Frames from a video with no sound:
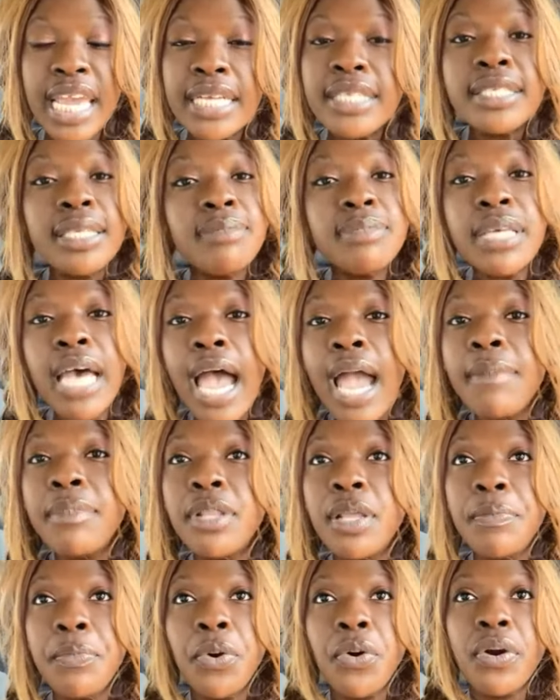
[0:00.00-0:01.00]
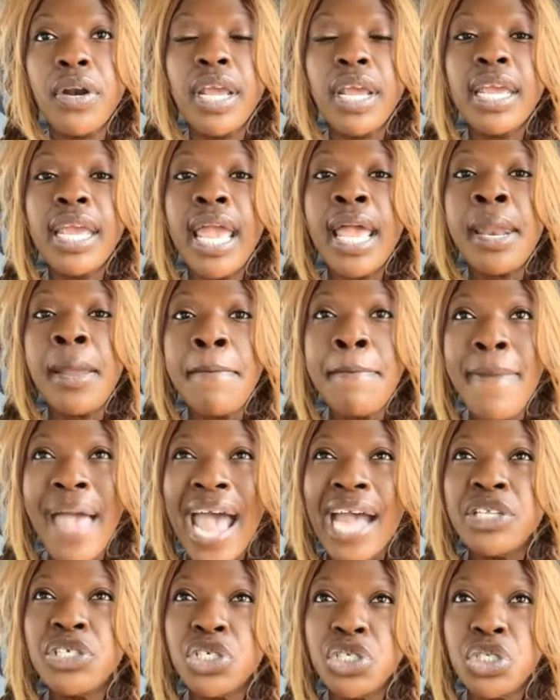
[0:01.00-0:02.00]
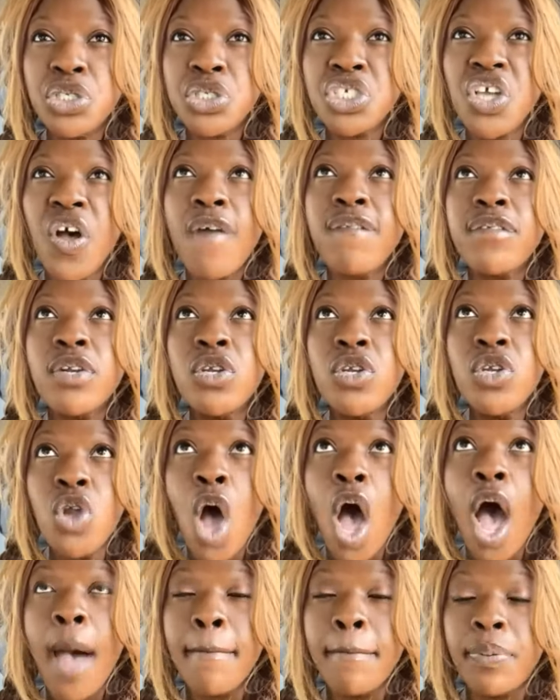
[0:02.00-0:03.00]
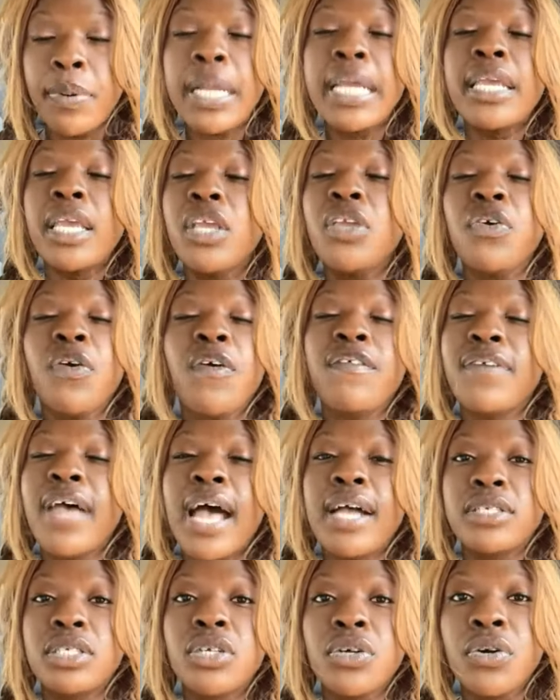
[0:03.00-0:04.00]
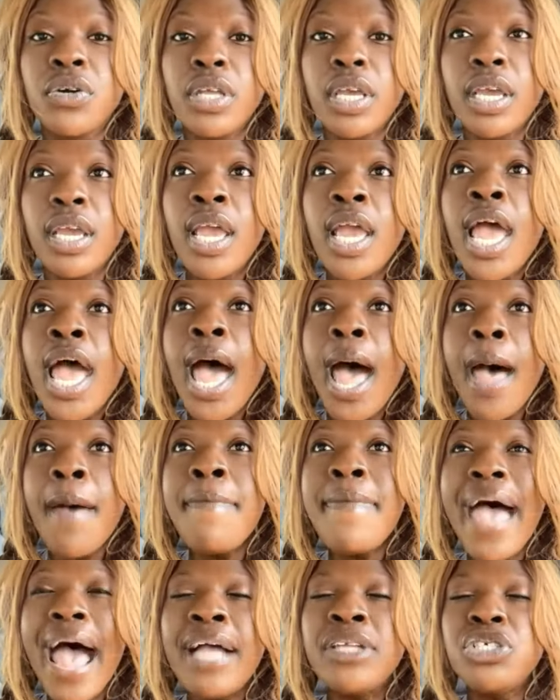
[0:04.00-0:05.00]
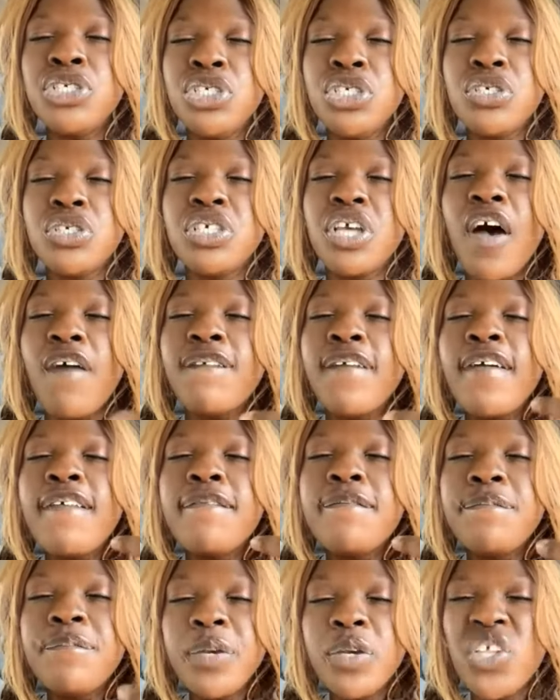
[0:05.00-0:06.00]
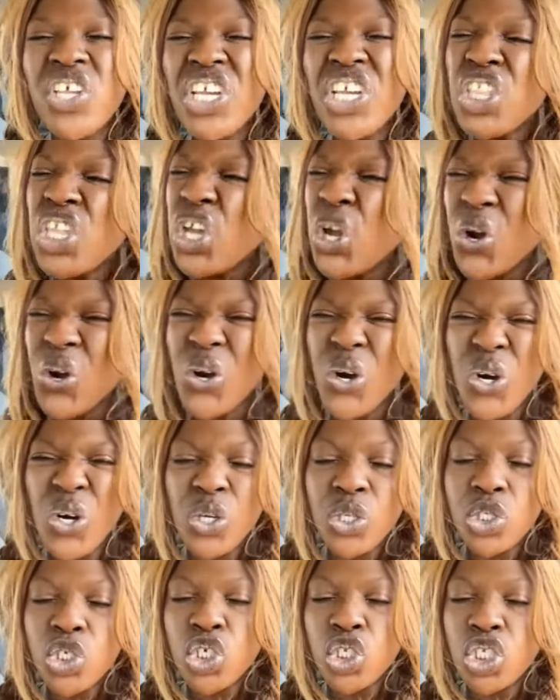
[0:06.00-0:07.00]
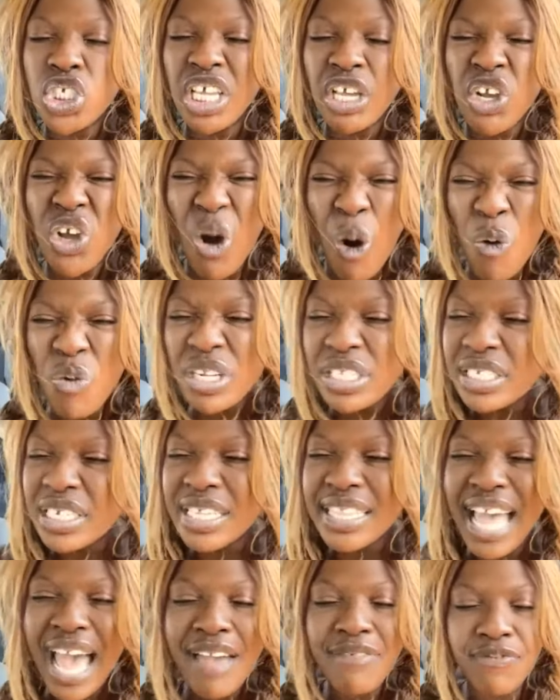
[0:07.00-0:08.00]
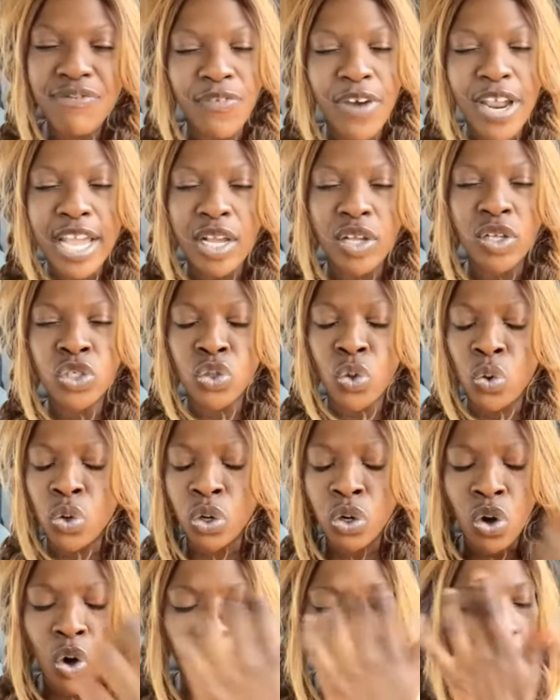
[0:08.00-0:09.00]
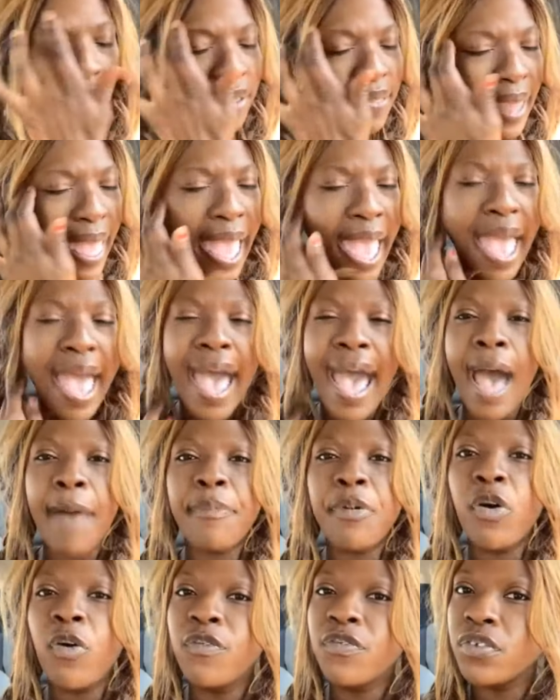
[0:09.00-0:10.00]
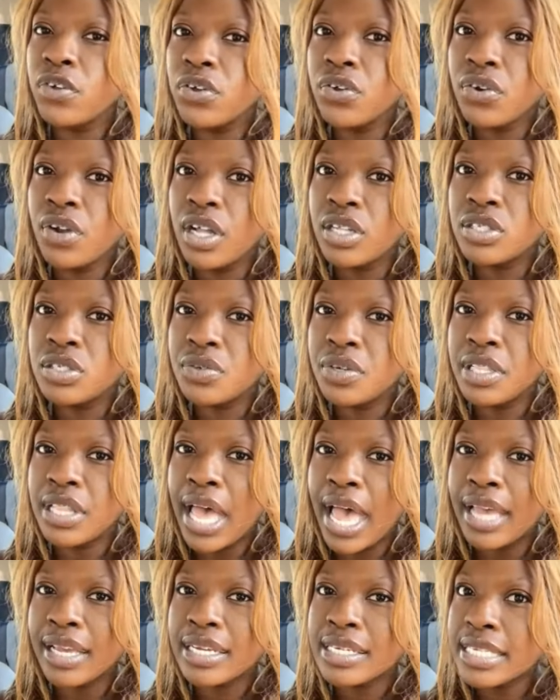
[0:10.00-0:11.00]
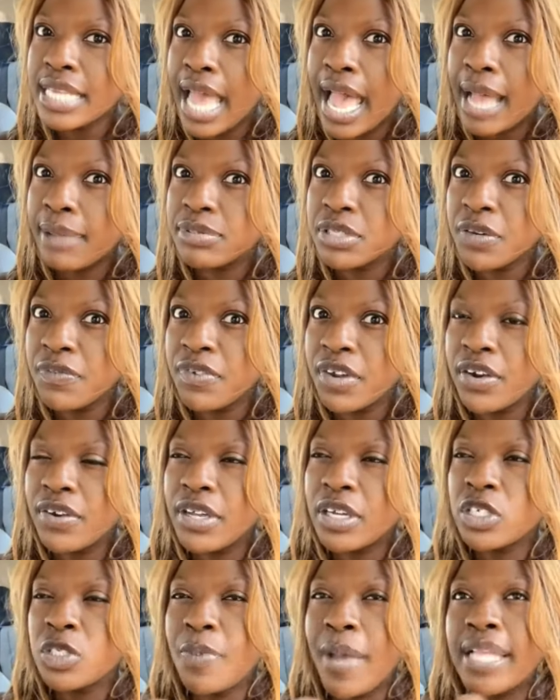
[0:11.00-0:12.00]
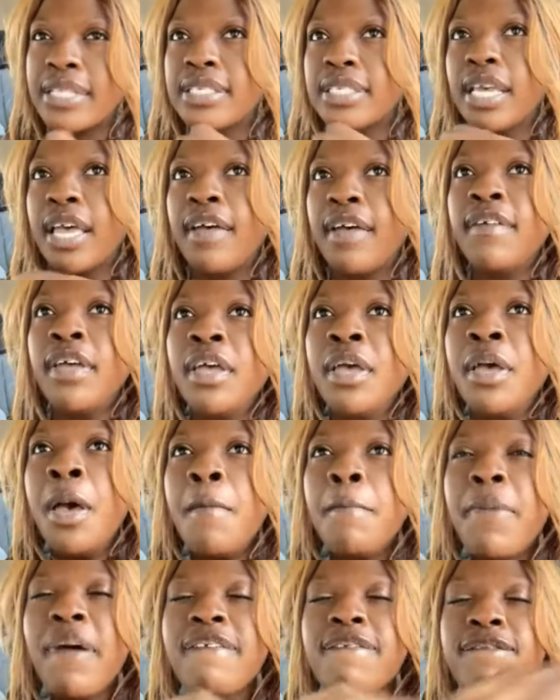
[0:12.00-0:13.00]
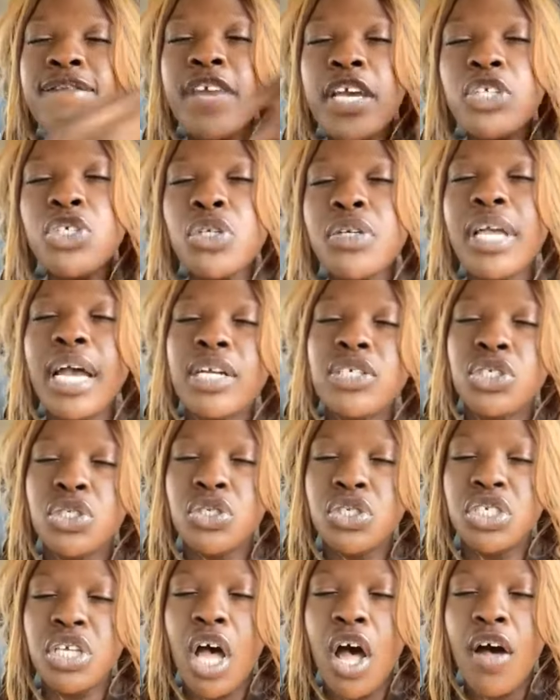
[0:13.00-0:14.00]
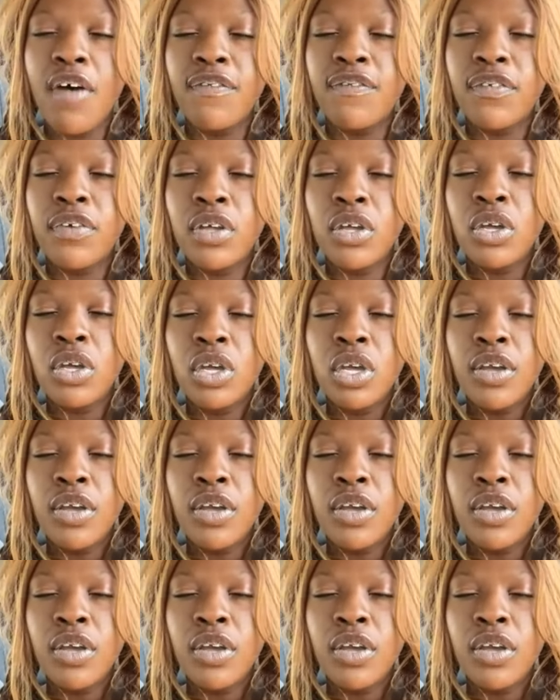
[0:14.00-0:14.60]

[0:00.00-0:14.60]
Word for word: Take some time in the morning and imagine yourself not breaking your fast early. Imagine yourself feeling the urge to go into that fridge or go on that app. Hopefully, you're not doing that because apps are very expensive. But visualize yourself